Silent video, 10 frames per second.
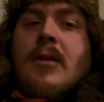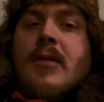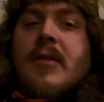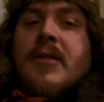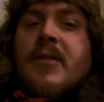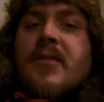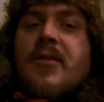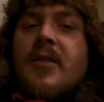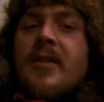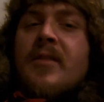
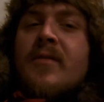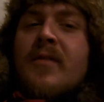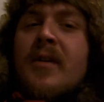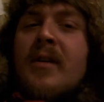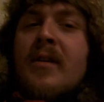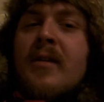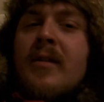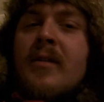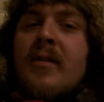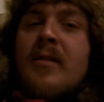Chris tries to
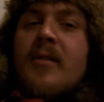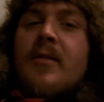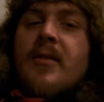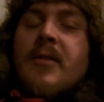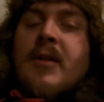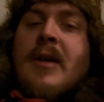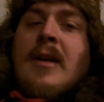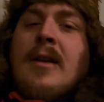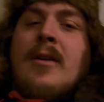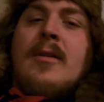find good
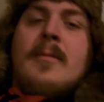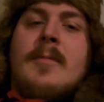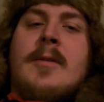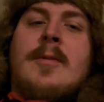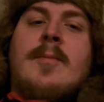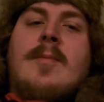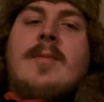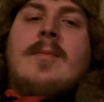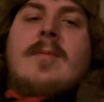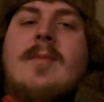lighting. Oh, no.
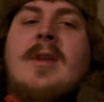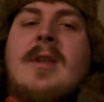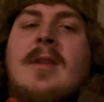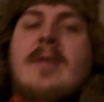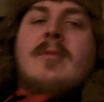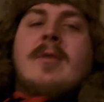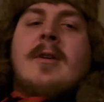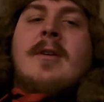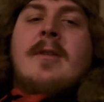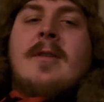Man, that'll
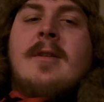work.